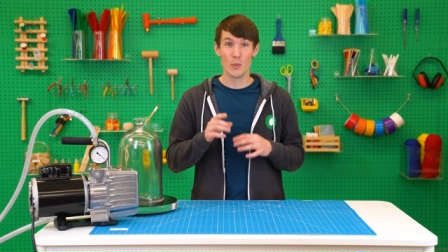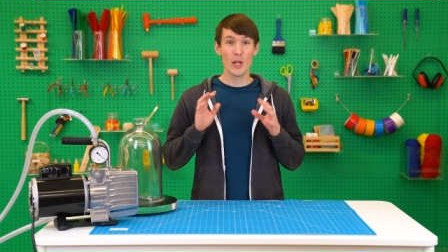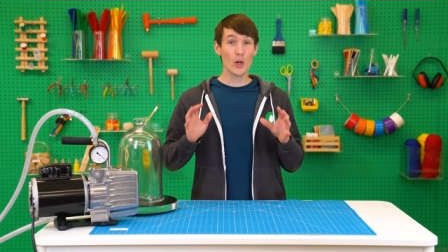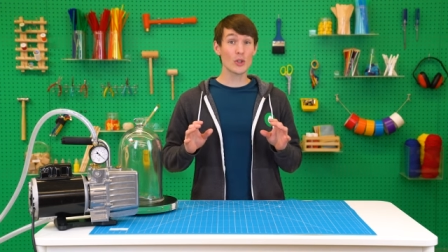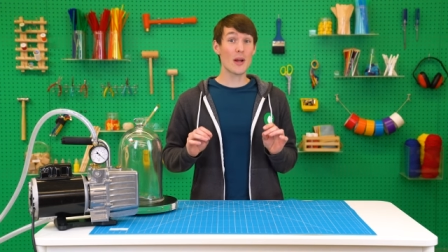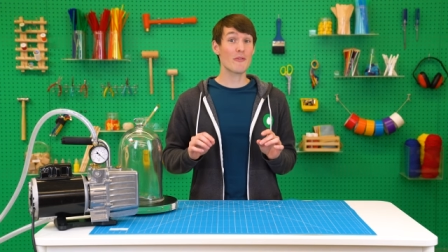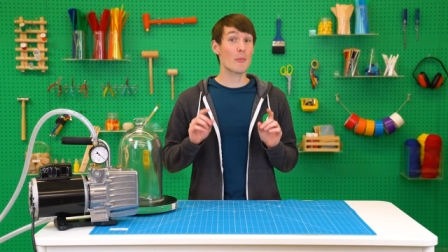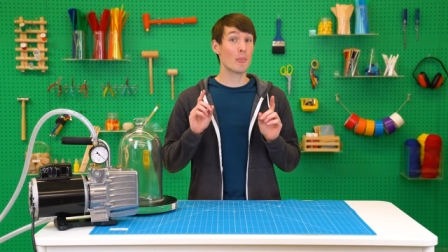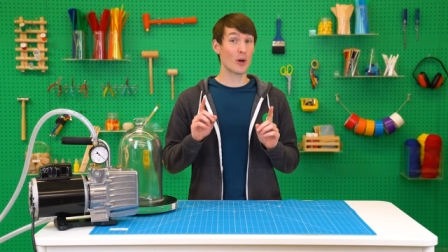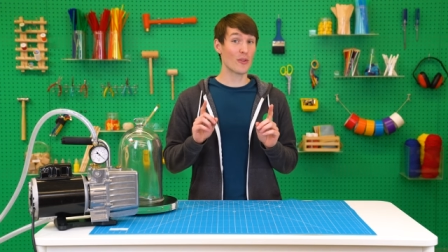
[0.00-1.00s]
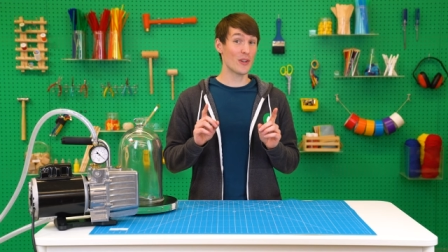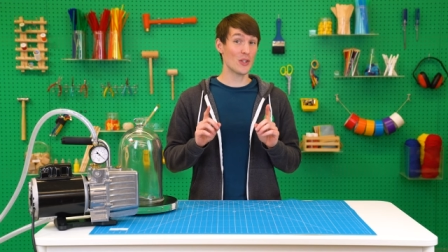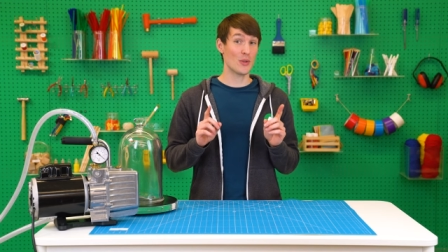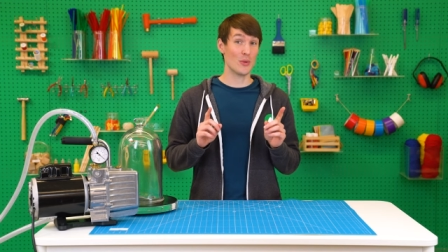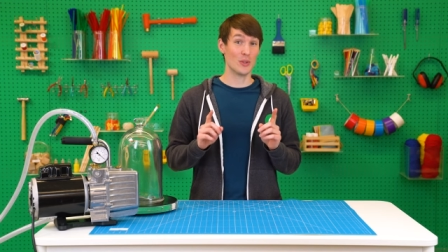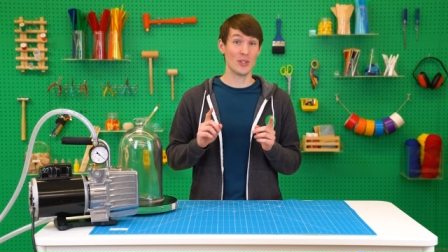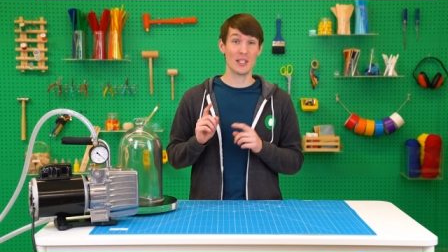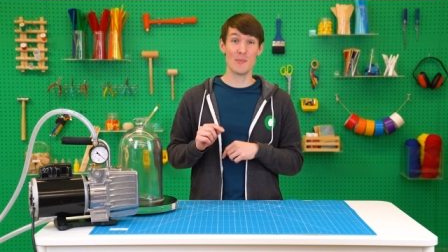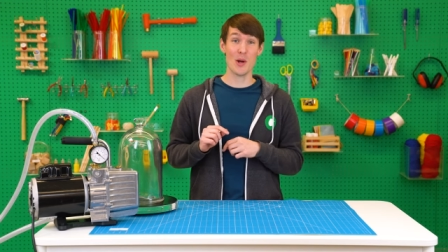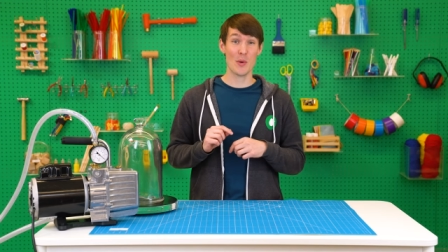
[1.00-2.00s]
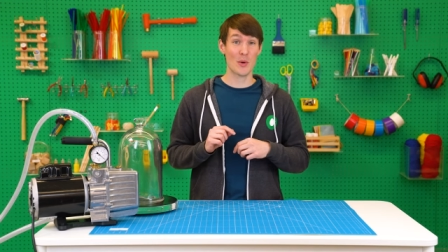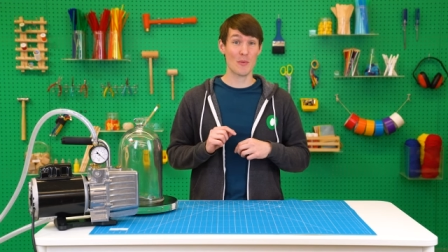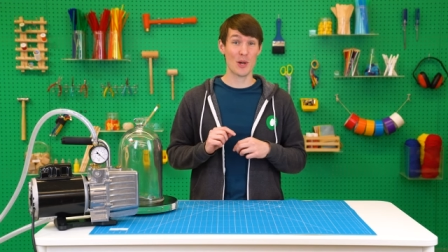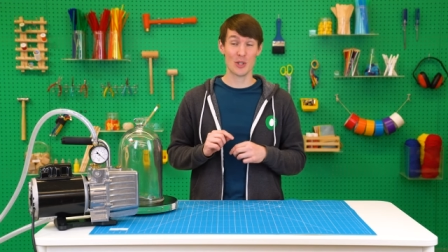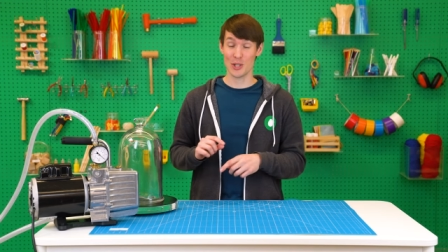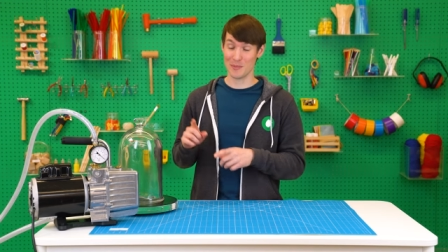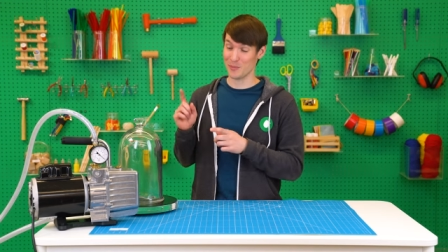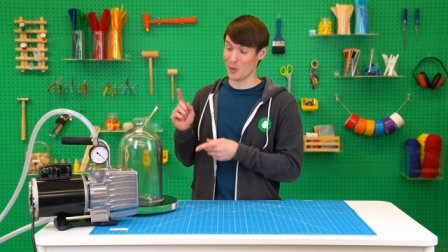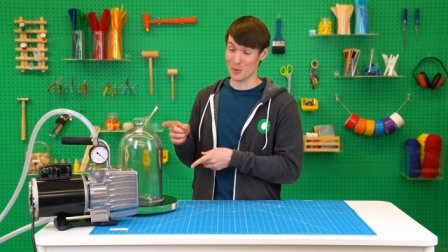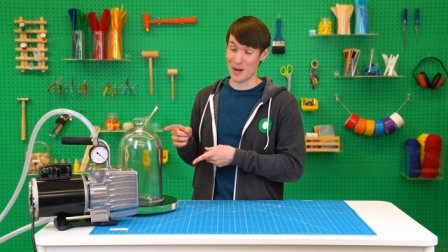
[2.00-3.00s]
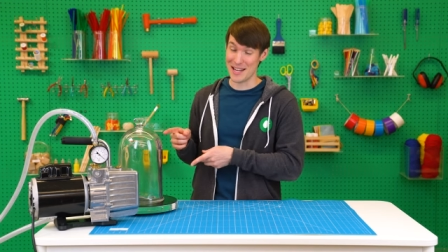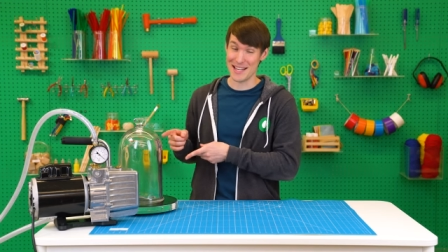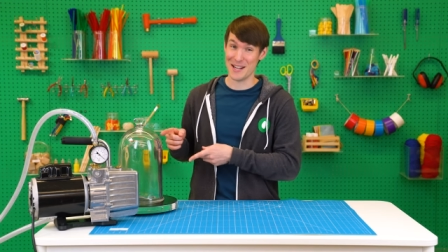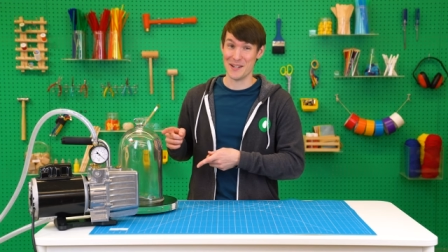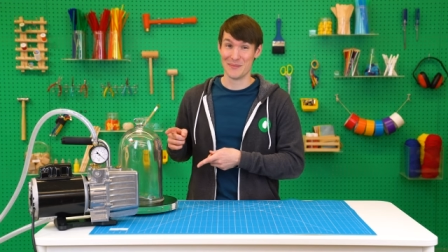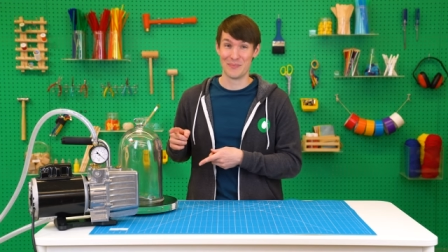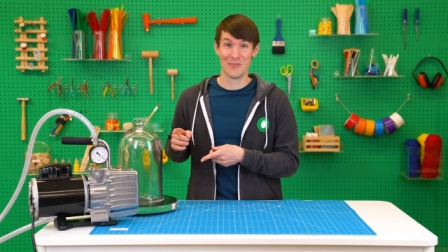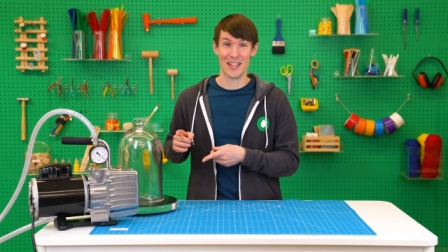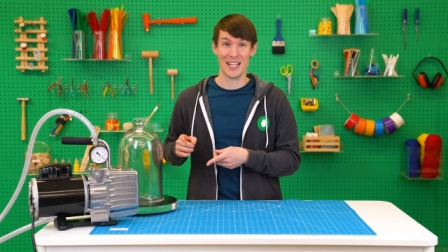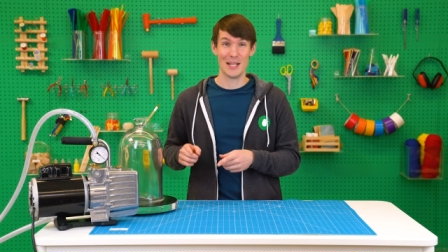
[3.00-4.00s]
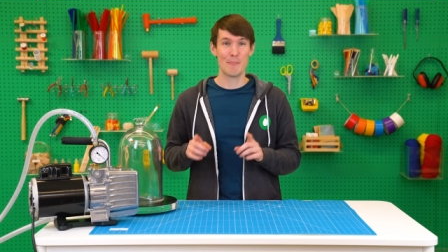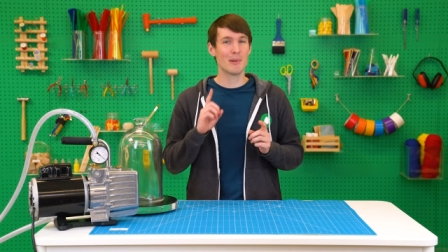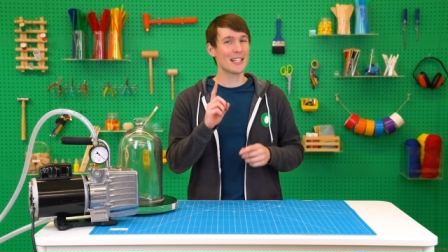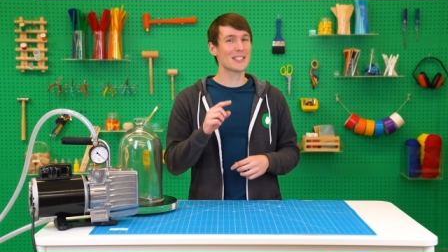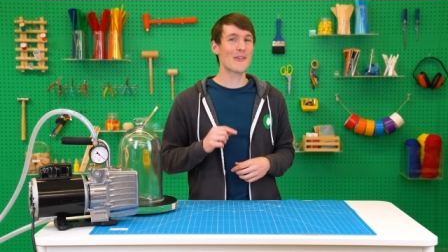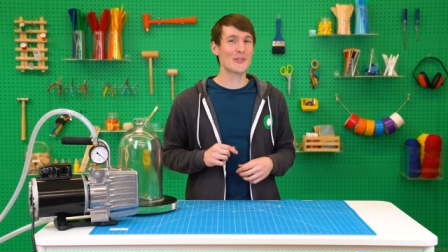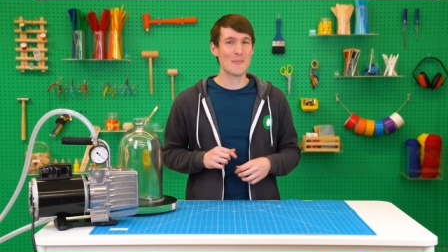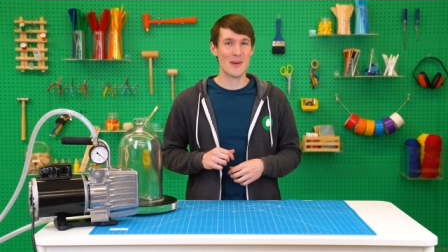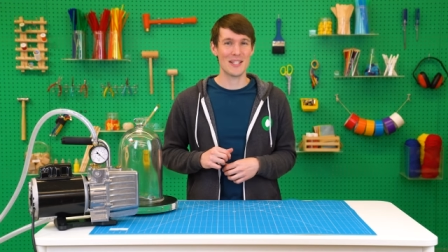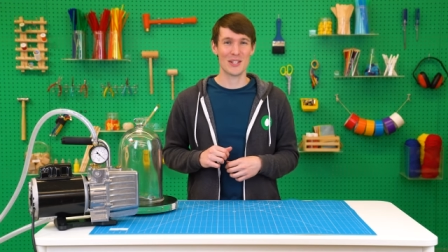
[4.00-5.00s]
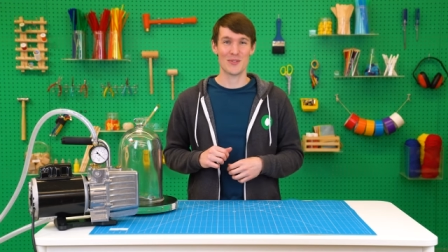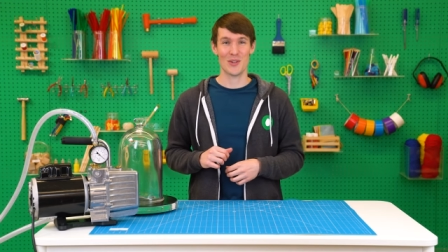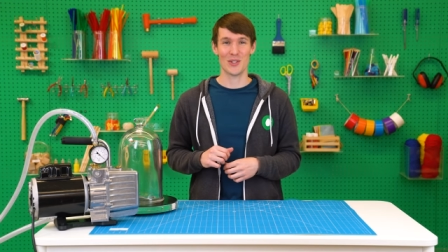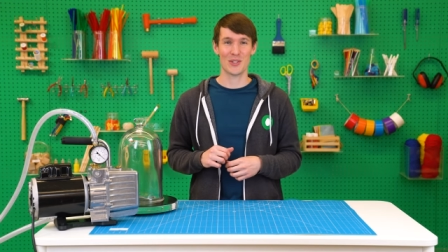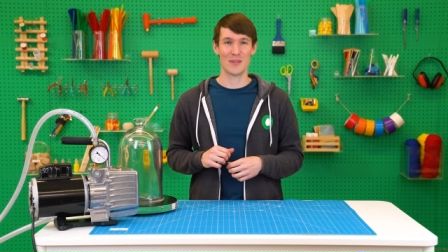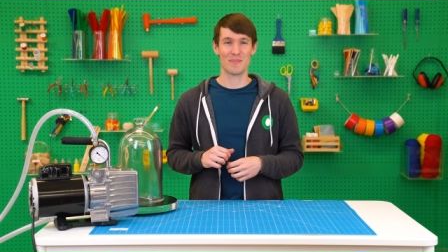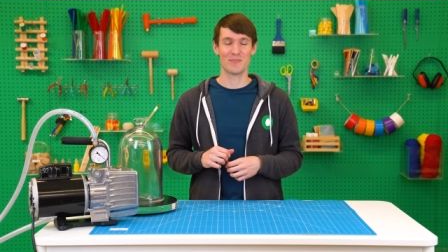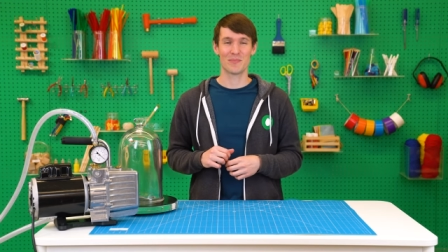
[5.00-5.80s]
We also have the perfect tool to experiment with pressure right here. But let's cover some basics first.